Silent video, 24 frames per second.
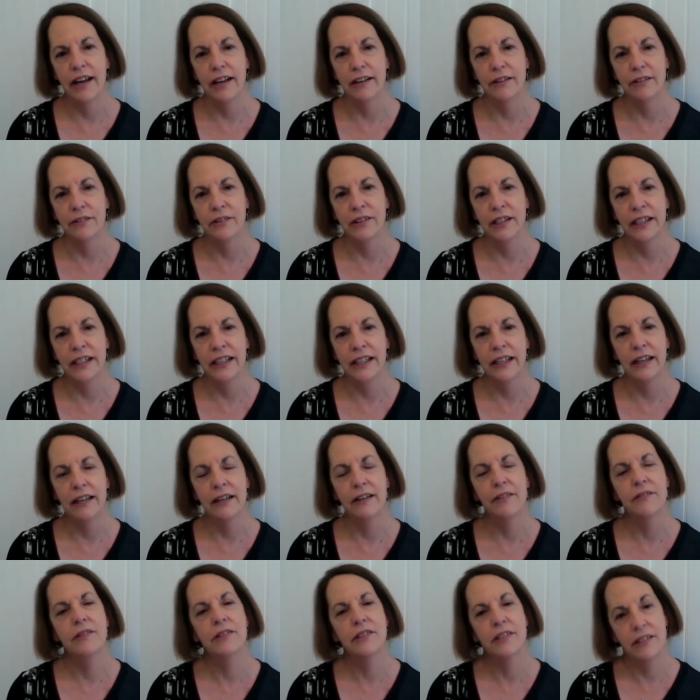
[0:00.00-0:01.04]
Art
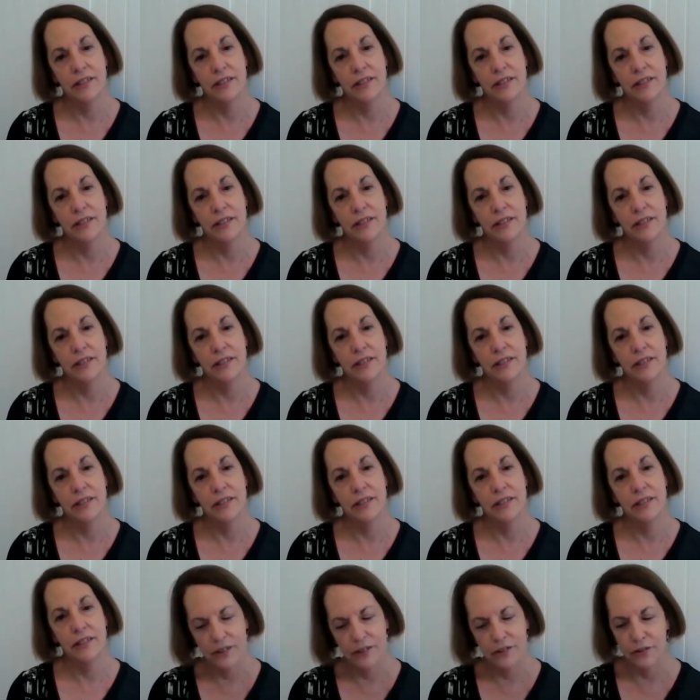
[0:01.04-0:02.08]
Gallery and I was the
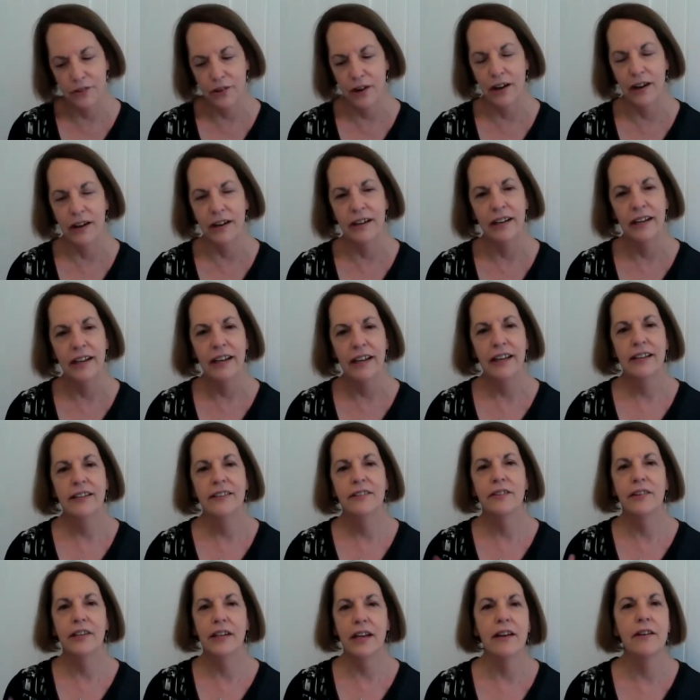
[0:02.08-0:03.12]
associate registrar.
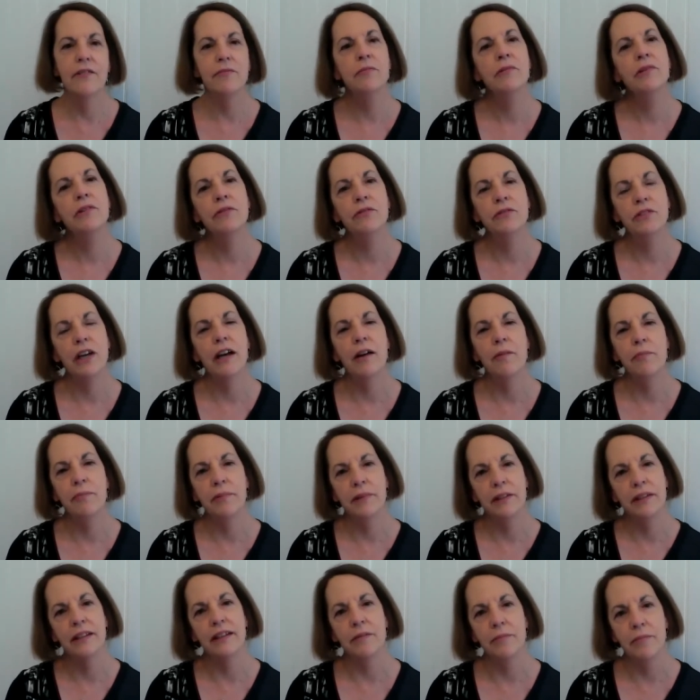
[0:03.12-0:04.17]
So I kind of moved
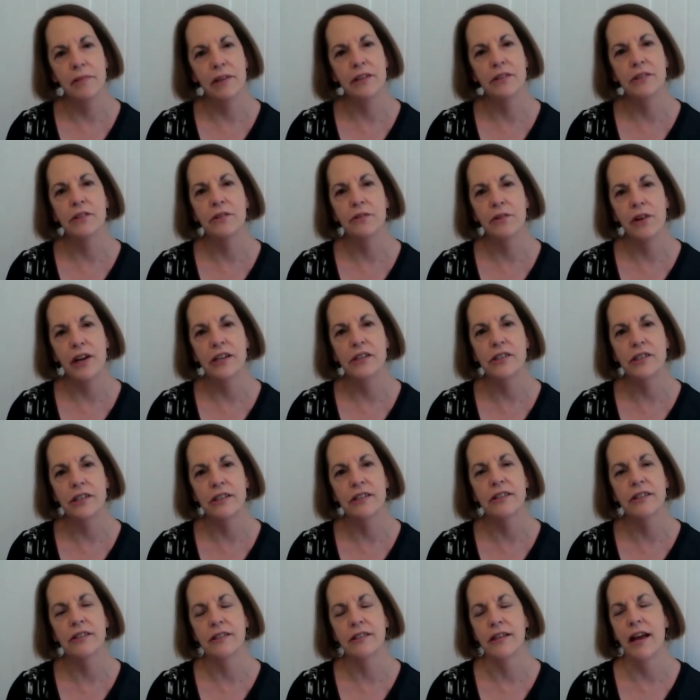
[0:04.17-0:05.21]
up in the
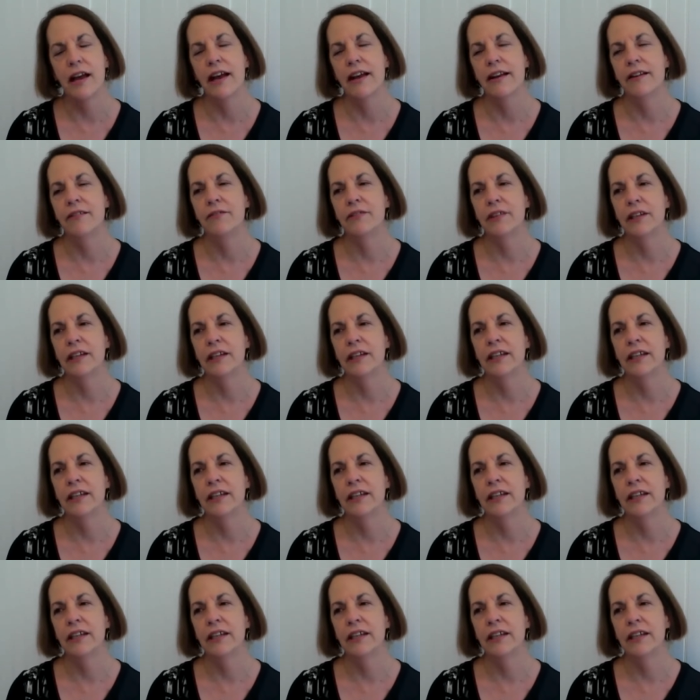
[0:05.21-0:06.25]
administration side of
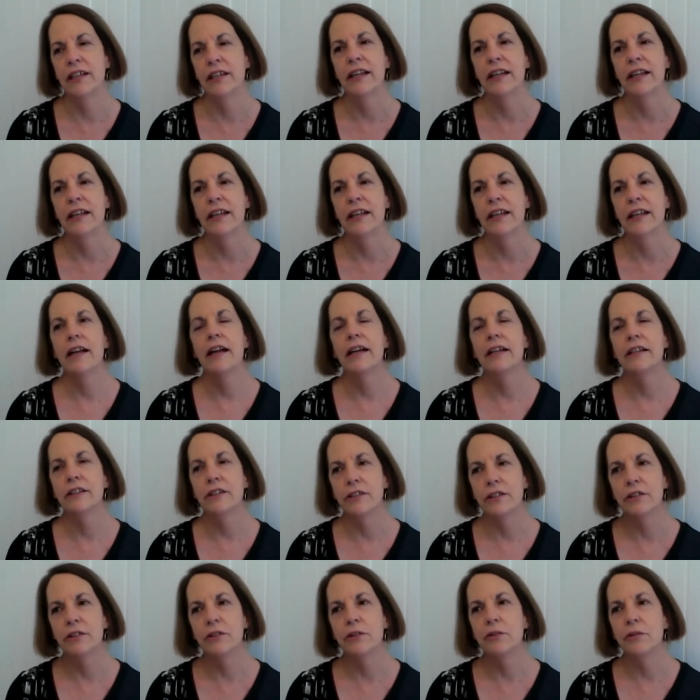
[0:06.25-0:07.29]
it. And
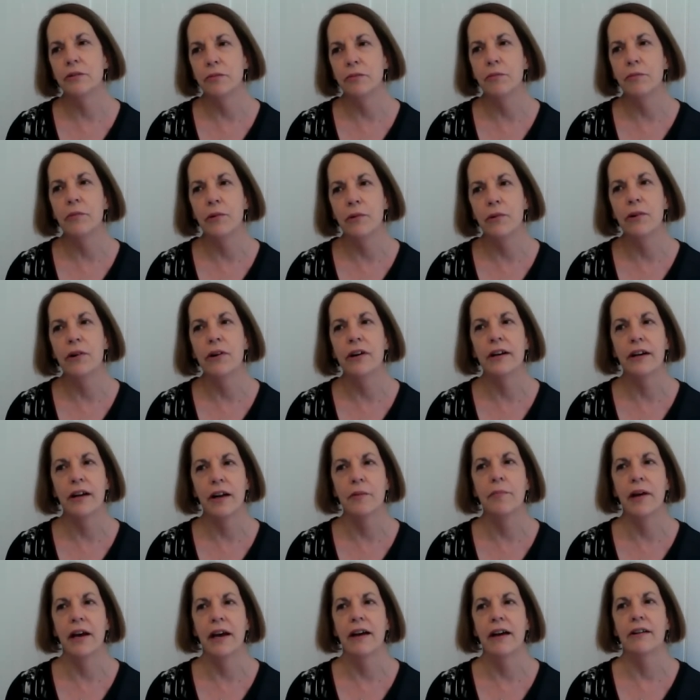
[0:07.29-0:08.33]
then I learned
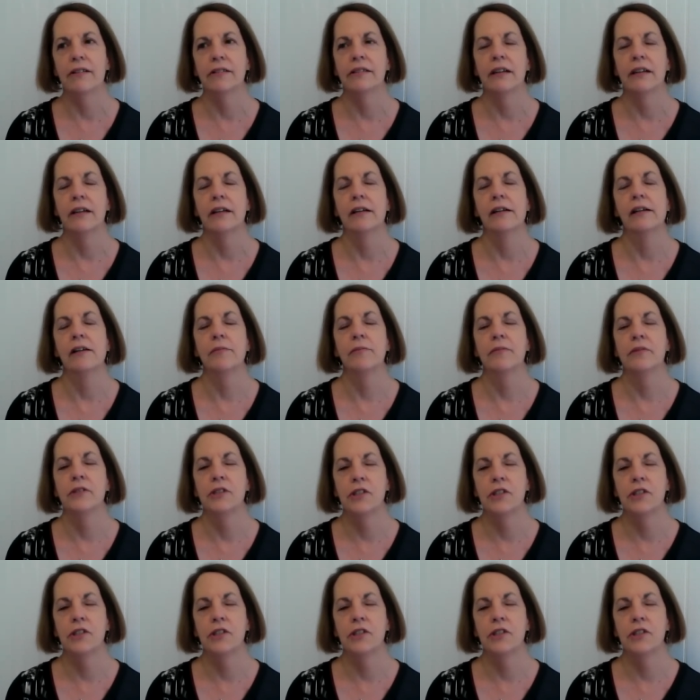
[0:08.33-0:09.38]
more about
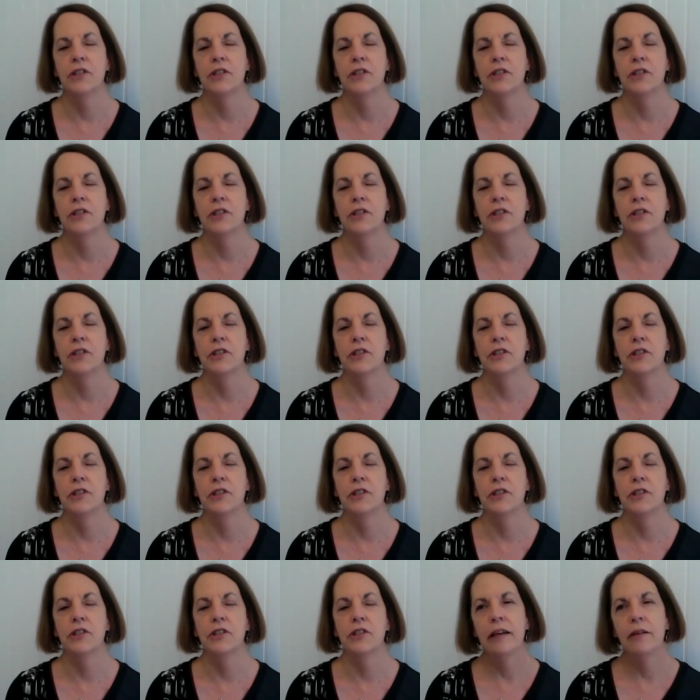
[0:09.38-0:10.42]
um,
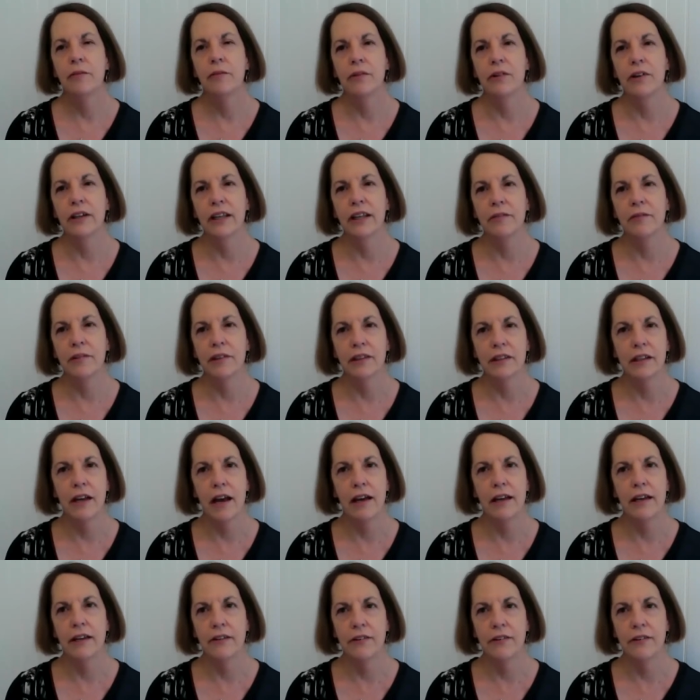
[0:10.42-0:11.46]
shipping, working with
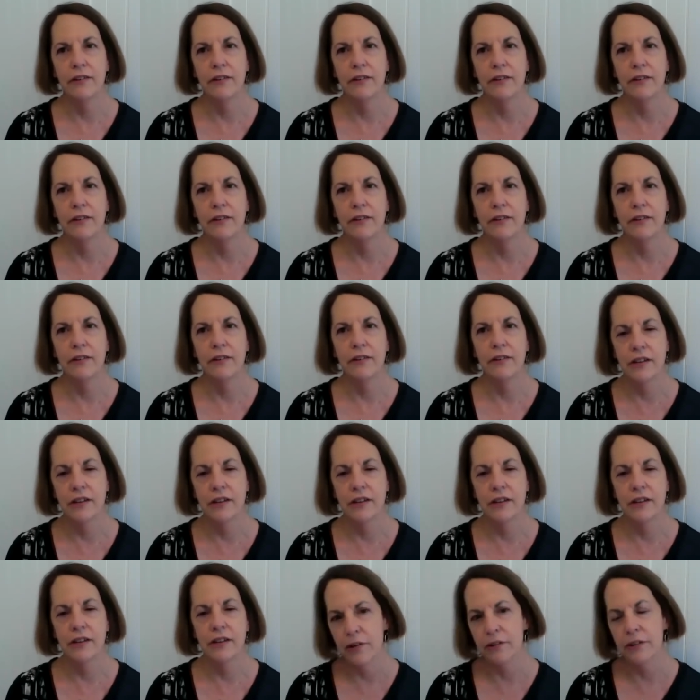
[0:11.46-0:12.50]
international
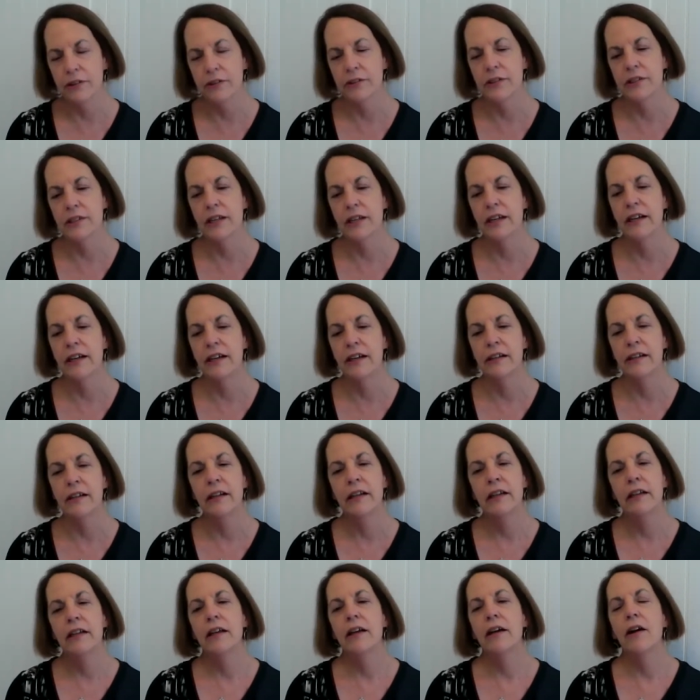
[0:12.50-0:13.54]
custom brokers
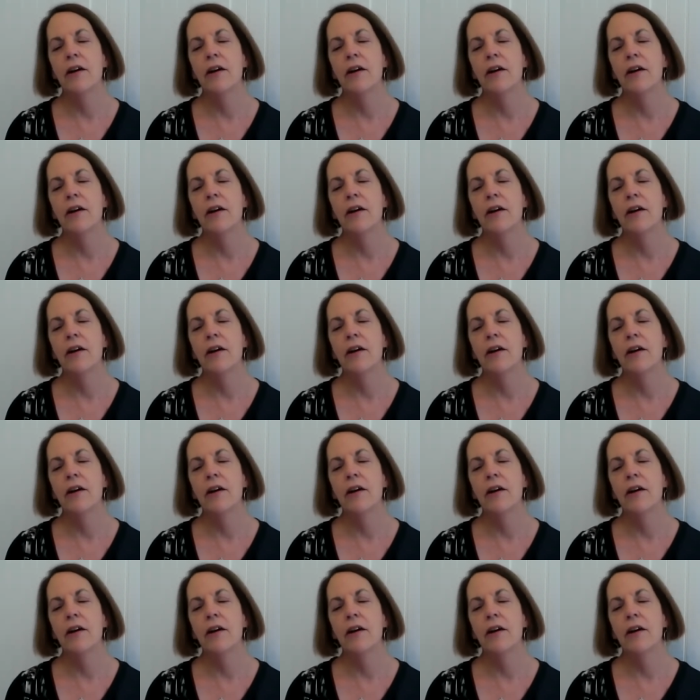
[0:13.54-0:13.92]
there,